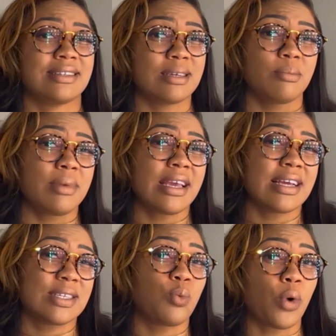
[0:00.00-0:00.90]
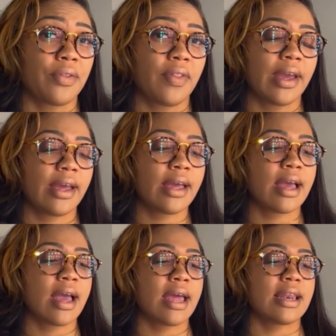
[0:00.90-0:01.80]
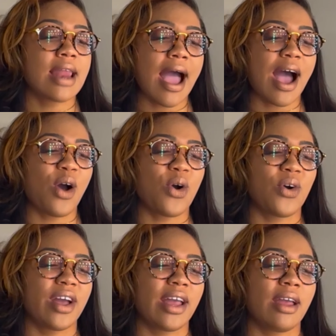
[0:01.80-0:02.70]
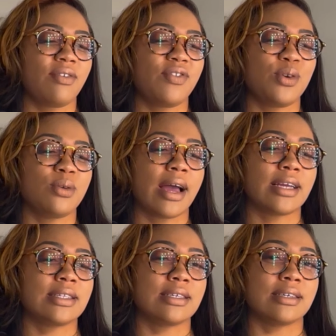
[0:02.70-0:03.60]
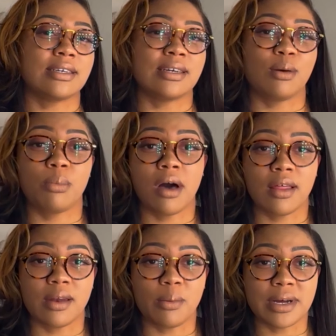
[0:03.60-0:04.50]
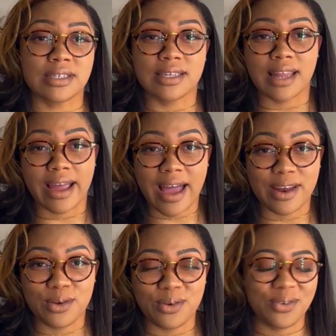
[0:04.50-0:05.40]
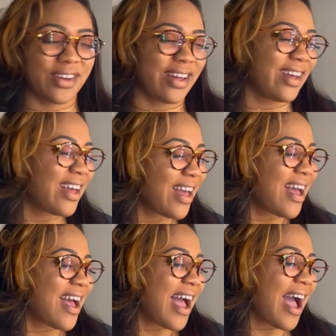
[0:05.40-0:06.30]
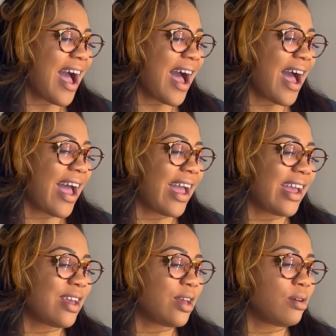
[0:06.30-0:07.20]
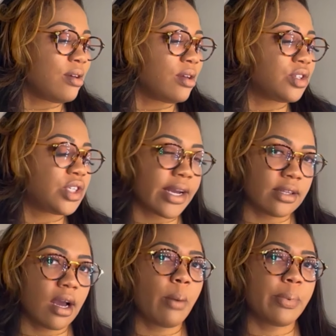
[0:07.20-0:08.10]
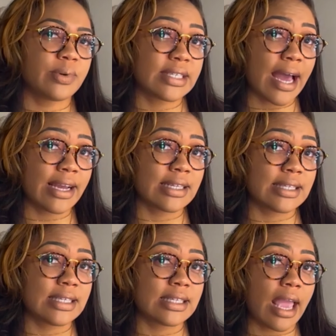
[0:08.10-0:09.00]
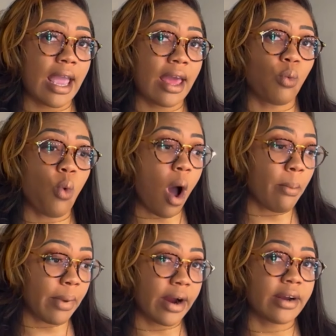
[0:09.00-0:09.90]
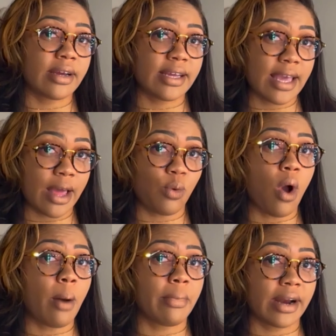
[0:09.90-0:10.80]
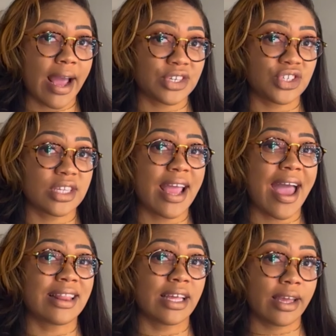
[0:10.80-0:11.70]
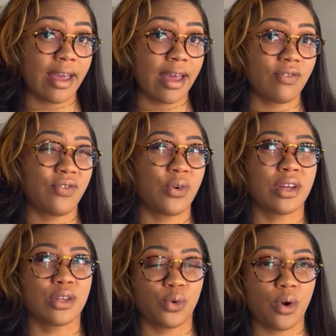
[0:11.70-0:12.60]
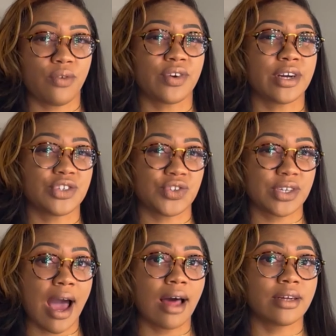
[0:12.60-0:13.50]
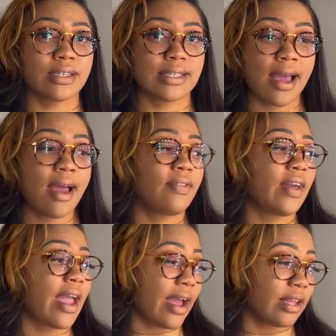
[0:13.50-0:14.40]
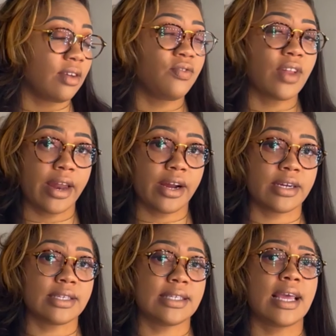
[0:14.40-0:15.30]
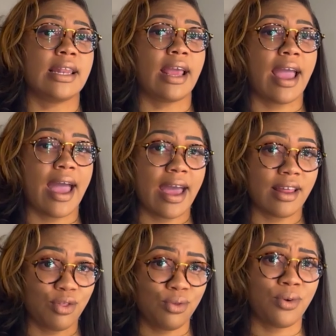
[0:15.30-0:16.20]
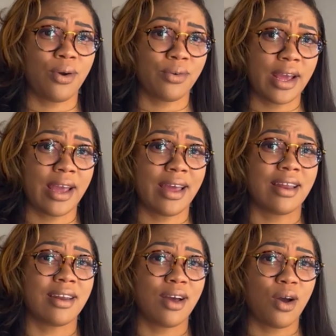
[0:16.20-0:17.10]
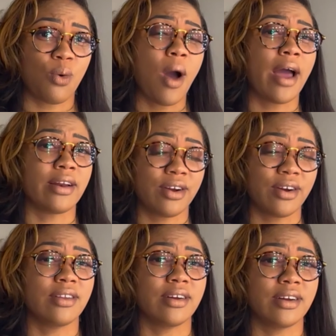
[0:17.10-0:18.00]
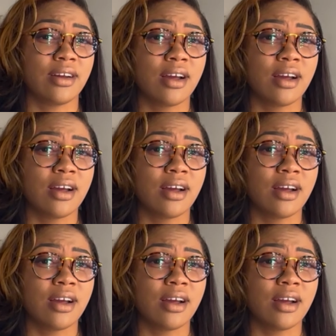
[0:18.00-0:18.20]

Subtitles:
To me, it's worth it. Now, if you like to ball on a budget like I do, I checked a couple sites, and Walmart actually had the kit for a little over $100. They had the flat irons and they had thrown in a wand curler.